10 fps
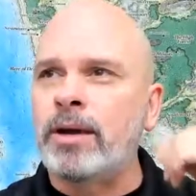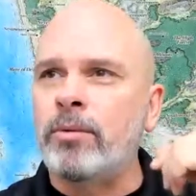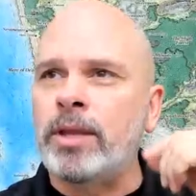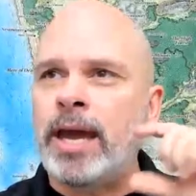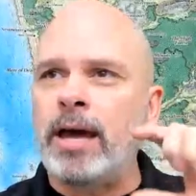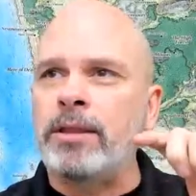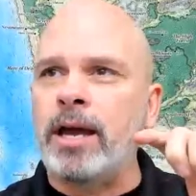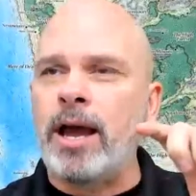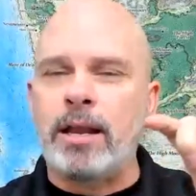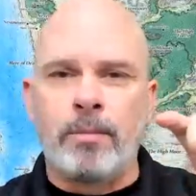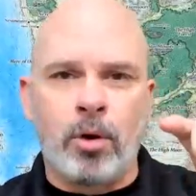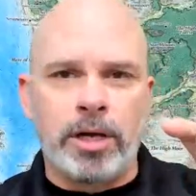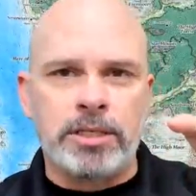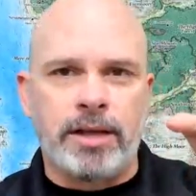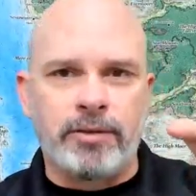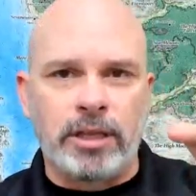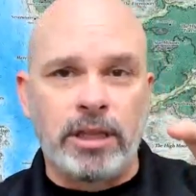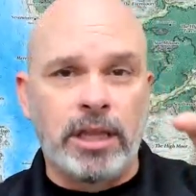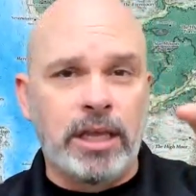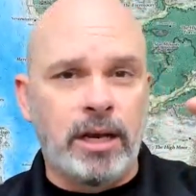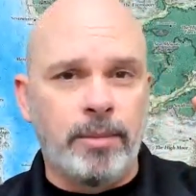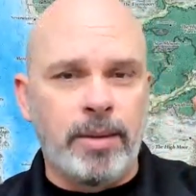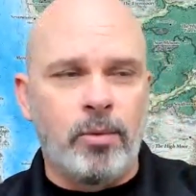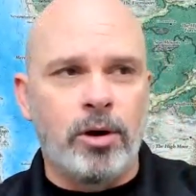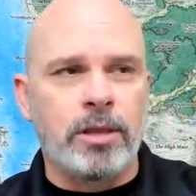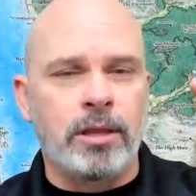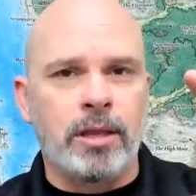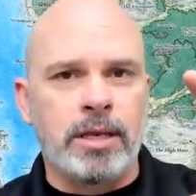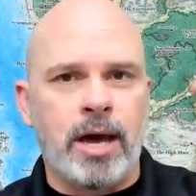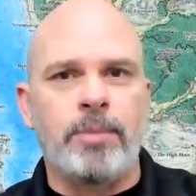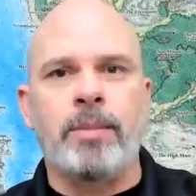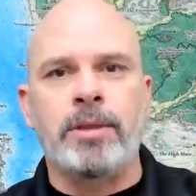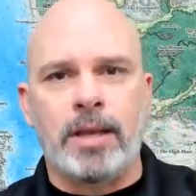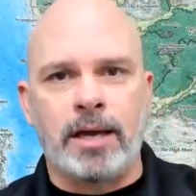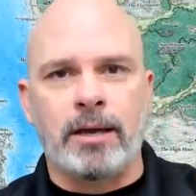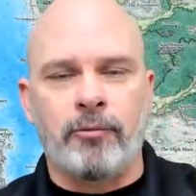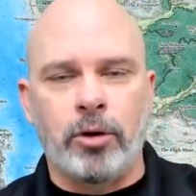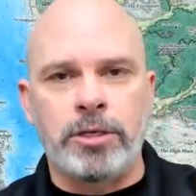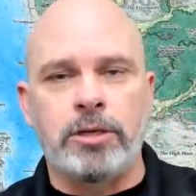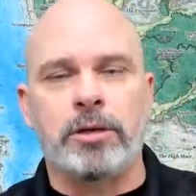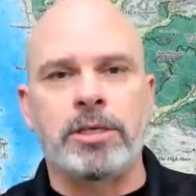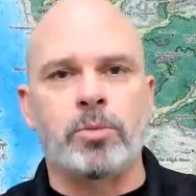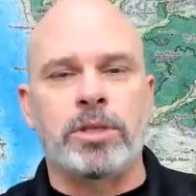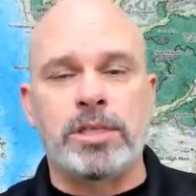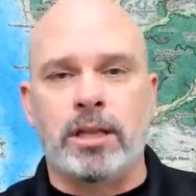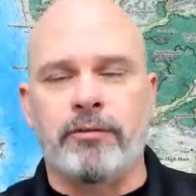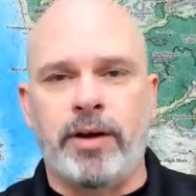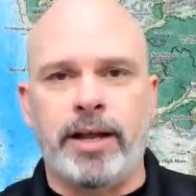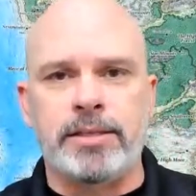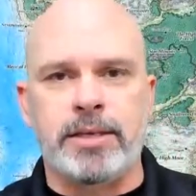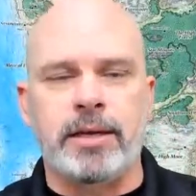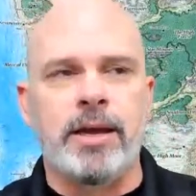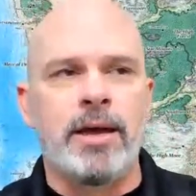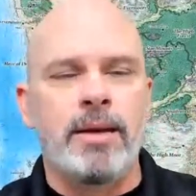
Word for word: They, they had they had a mortgage left a little bit more than the down payment that I could afford to do because with seller financing,